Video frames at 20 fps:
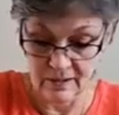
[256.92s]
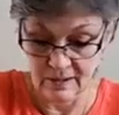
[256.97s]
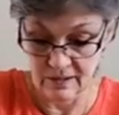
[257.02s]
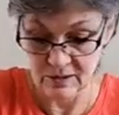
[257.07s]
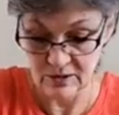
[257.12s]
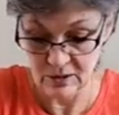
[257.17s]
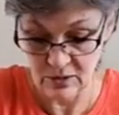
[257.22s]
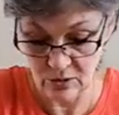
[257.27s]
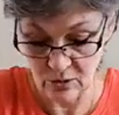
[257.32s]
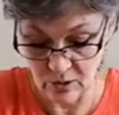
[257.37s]

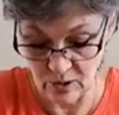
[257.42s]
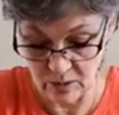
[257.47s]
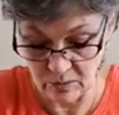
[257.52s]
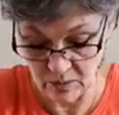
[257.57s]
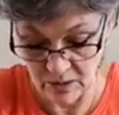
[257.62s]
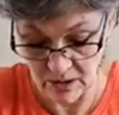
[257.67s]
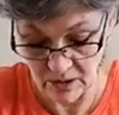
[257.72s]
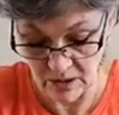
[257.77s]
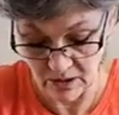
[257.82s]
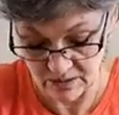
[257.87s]
Scrape
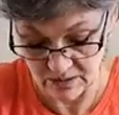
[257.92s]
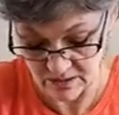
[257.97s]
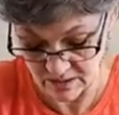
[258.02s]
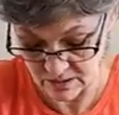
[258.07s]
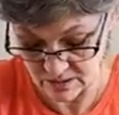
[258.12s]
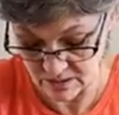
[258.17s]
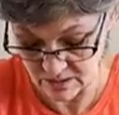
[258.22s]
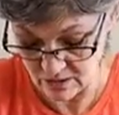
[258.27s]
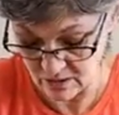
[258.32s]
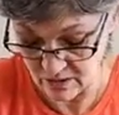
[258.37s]
the
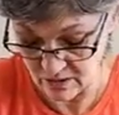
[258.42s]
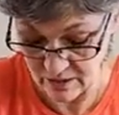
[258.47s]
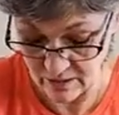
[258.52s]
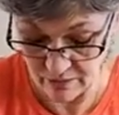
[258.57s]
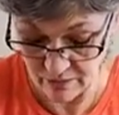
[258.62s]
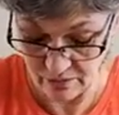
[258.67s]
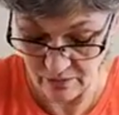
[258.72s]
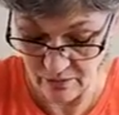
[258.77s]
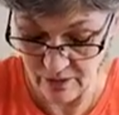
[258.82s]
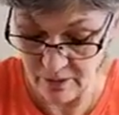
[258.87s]
excess
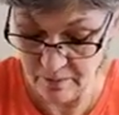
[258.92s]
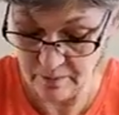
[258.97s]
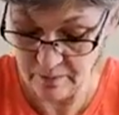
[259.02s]
off.